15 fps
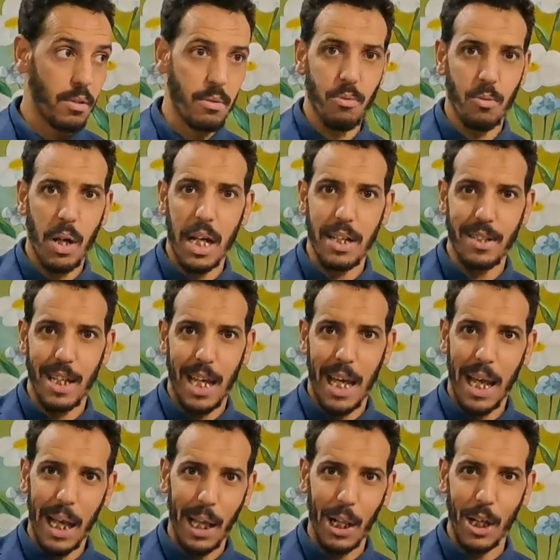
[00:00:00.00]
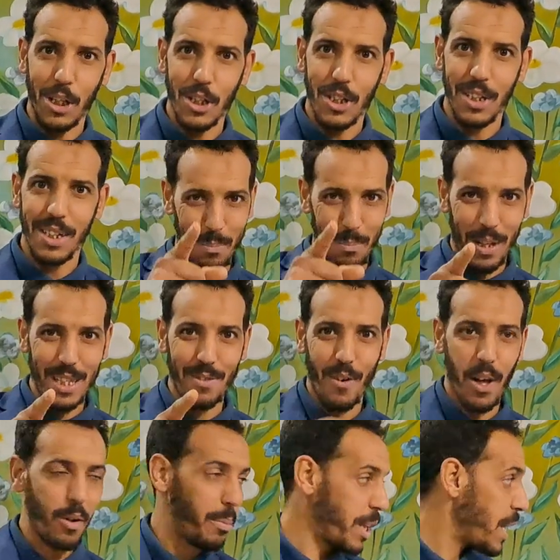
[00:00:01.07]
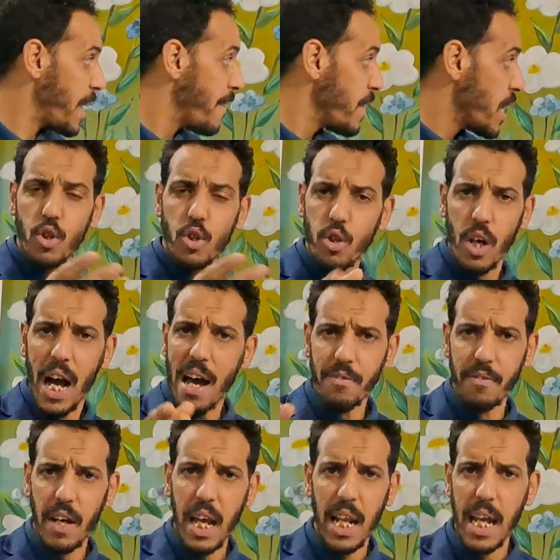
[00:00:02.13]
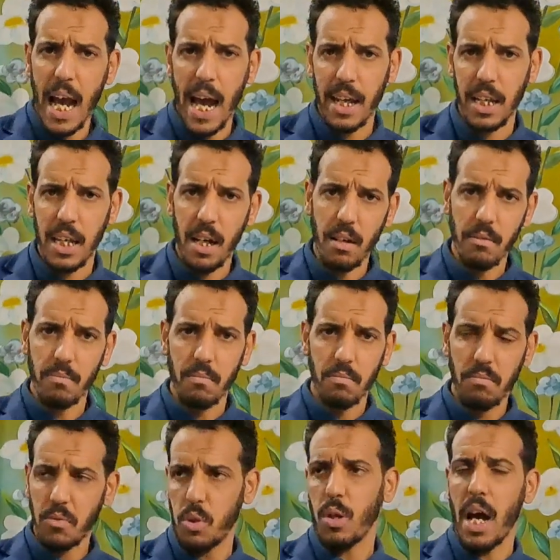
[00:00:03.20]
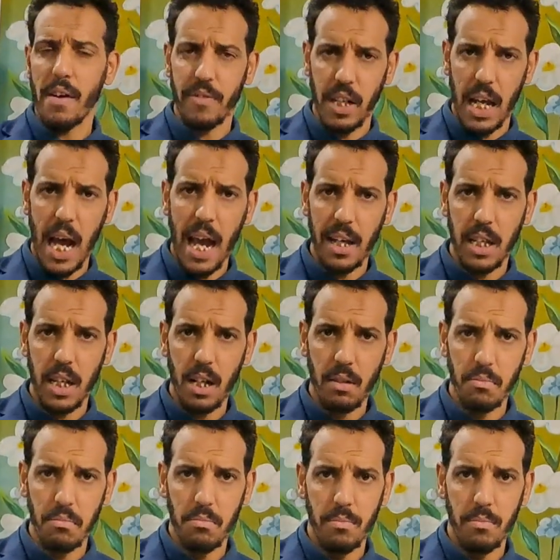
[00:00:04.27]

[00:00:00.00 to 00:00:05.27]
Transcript: Crazy English. Please follow me. Do you have any idea? Do you have any idea?